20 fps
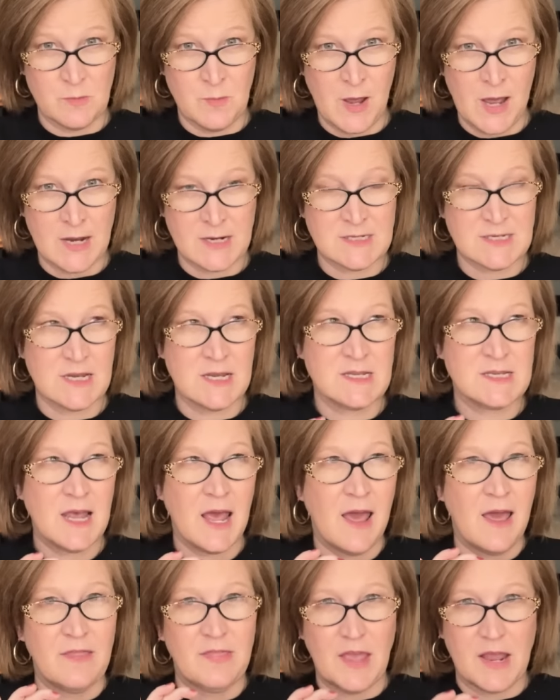boxes,
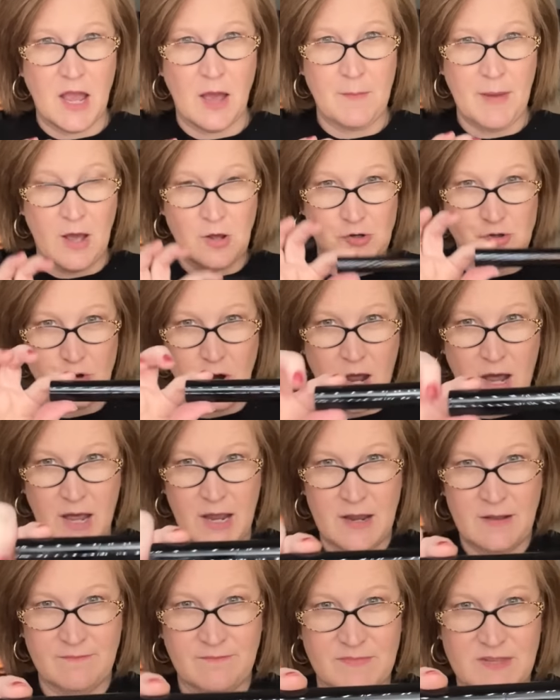they come out
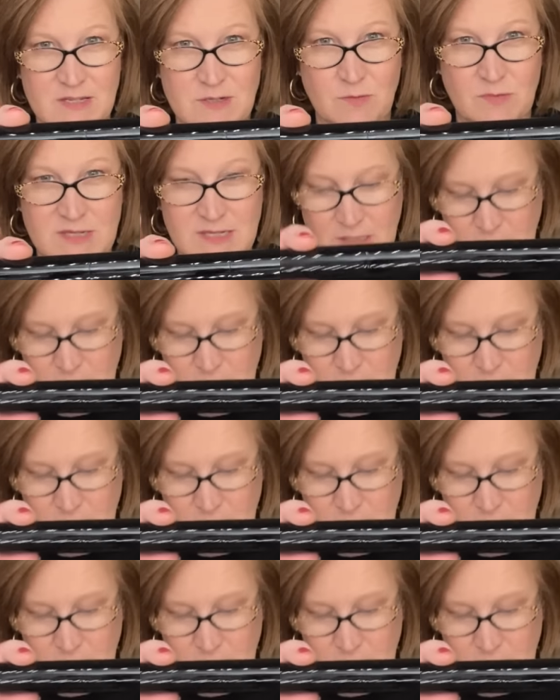dry. This one's a